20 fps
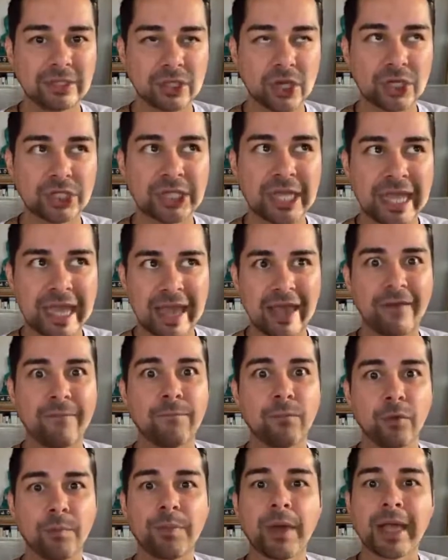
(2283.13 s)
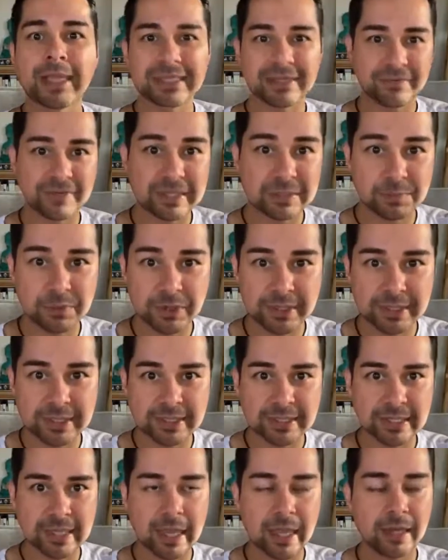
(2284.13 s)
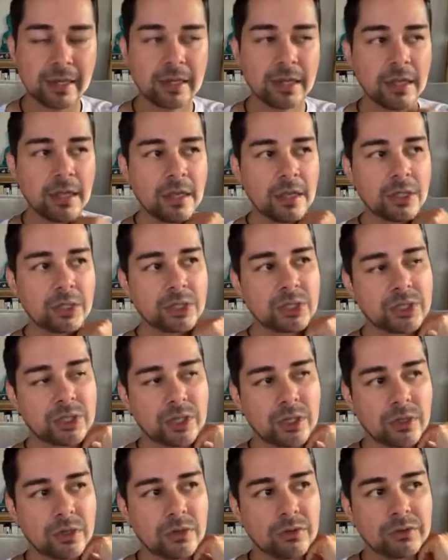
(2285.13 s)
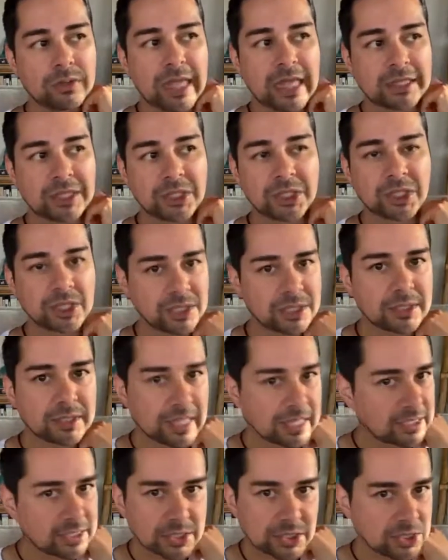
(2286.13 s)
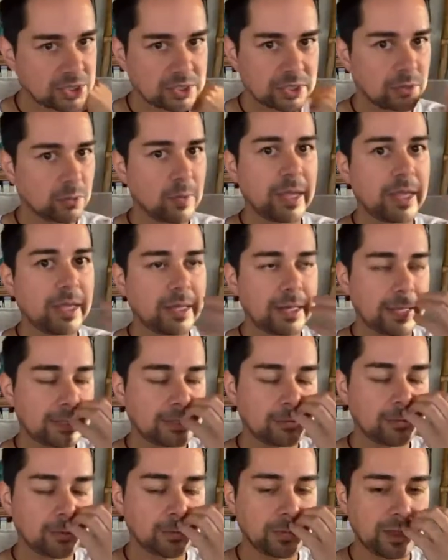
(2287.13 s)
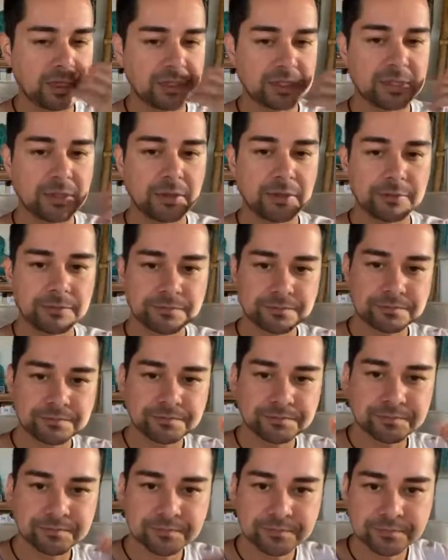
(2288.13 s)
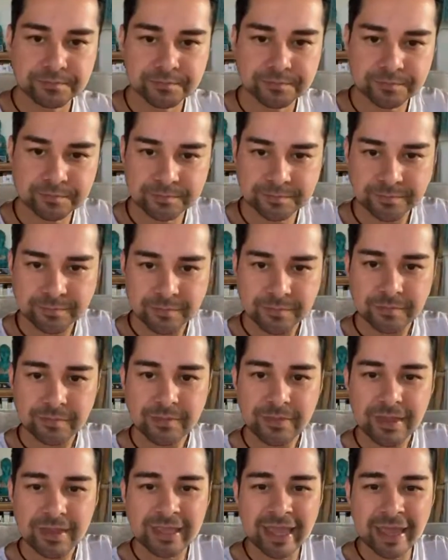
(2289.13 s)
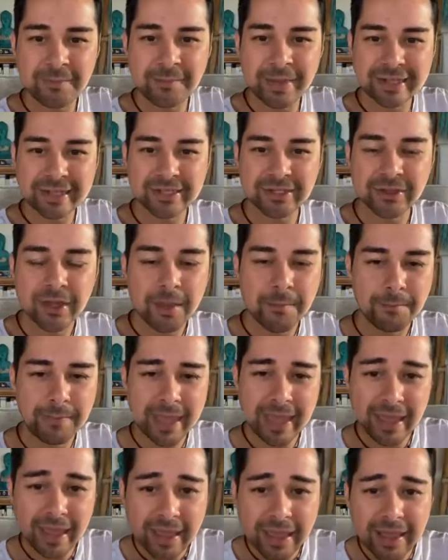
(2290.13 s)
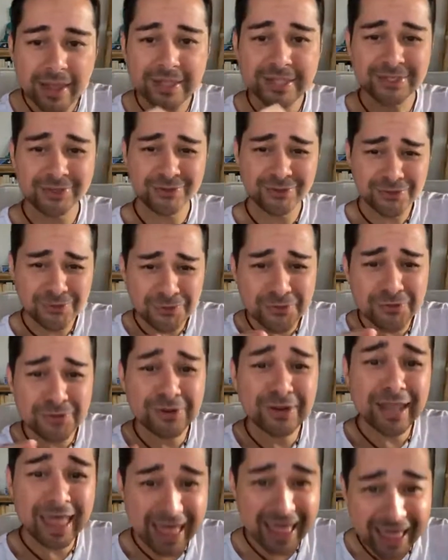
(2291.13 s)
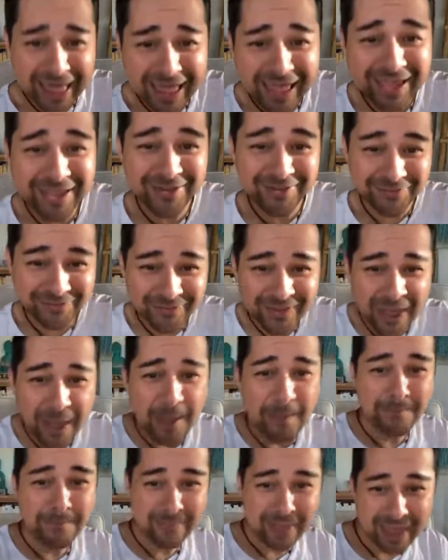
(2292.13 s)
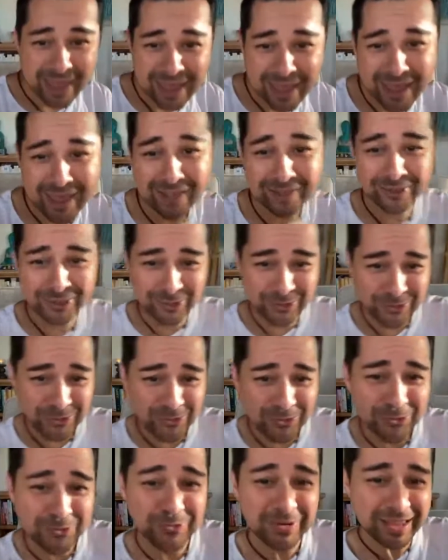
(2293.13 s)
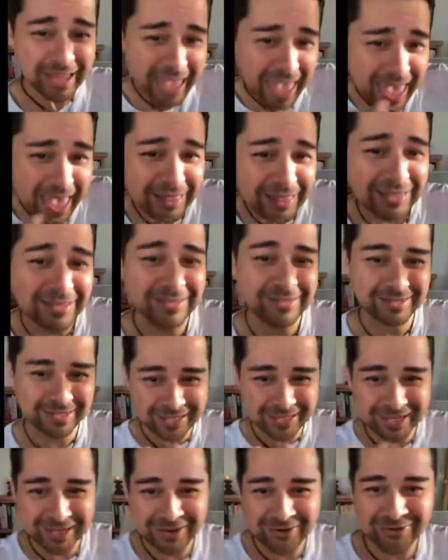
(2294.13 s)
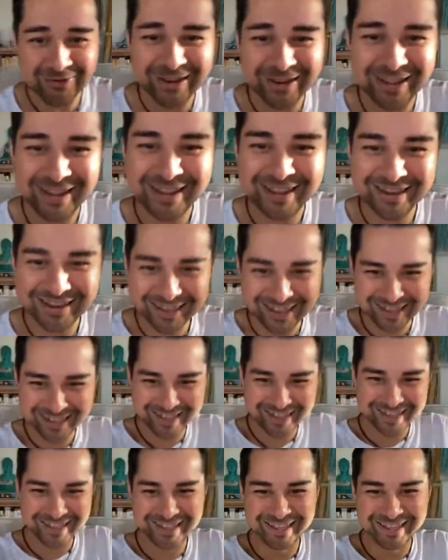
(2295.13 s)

I start to have more positive experiences again. So that's just the way it is with me. So yeah, back to life, back to reality, right?